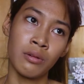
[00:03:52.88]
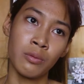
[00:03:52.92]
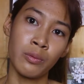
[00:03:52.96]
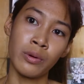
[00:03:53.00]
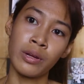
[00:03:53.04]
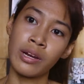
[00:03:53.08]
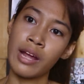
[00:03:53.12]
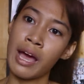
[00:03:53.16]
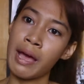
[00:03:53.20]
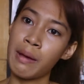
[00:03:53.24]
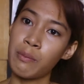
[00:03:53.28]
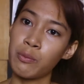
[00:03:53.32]

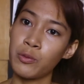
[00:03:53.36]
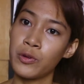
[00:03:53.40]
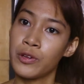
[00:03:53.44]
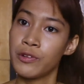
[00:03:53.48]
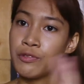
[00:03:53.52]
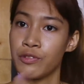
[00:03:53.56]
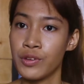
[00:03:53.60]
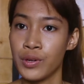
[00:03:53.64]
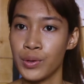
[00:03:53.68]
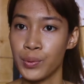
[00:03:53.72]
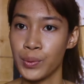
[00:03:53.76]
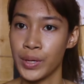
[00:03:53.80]
when I'm
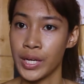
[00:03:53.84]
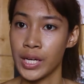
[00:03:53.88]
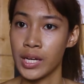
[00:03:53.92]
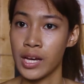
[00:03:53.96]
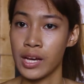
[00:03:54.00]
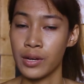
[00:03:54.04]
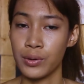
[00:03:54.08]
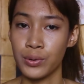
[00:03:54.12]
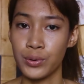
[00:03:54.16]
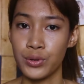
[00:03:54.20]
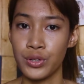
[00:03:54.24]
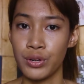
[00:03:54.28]
reviewing,
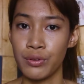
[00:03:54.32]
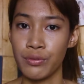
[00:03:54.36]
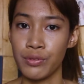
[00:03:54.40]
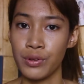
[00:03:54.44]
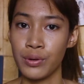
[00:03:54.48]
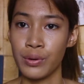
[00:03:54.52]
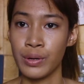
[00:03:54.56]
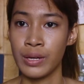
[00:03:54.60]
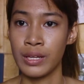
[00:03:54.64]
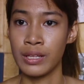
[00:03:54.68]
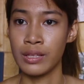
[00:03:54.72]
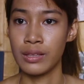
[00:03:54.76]
I could
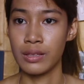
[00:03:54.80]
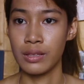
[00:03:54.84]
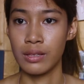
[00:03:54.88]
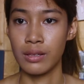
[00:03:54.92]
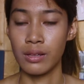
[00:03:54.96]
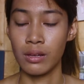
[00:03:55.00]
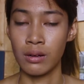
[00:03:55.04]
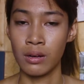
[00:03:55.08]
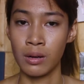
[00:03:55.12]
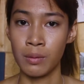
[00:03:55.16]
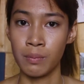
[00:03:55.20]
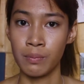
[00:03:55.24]
review it
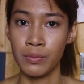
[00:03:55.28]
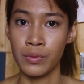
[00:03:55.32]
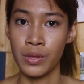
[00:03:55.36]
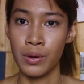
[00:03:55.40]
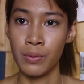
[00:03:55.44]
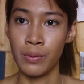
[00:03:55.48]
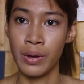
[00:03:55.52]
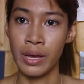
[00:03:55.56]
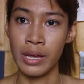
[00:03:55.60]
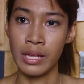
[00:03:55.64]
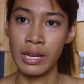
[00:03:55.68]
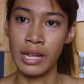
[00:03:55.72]

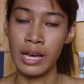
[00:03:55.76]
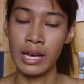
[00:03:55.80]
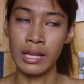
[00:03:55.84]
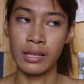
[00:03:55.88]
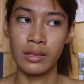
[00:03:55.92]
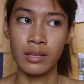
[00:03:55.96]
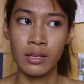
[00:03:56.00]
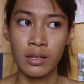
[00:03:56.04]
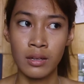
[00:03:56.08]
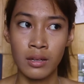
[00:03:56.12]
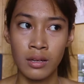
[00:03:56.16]
the way that